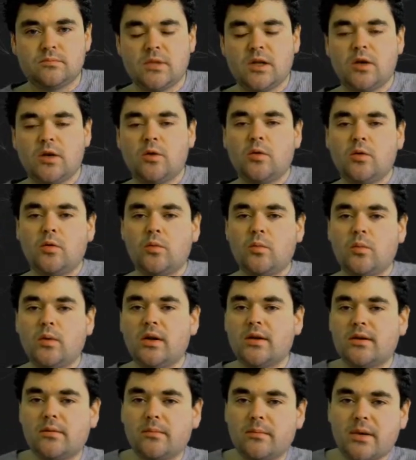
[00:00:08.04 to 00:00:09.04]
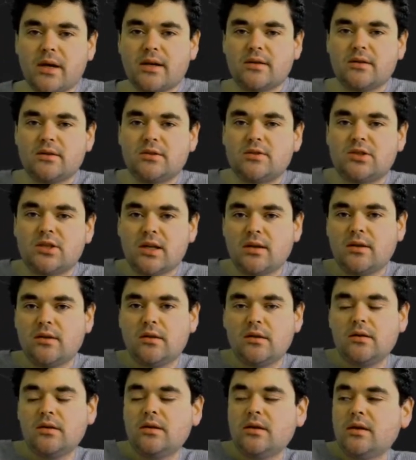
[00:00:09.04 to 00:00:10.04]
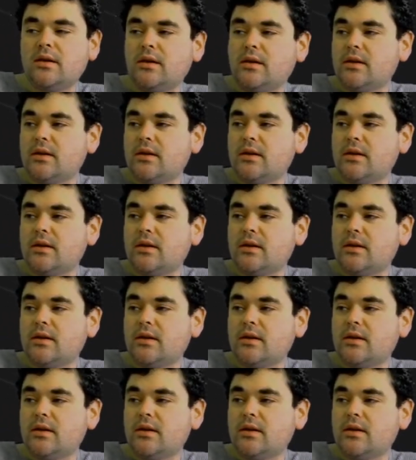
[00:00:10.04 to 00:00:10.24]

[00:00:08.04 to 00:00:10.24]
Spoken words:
Hello, welcome back to the channel.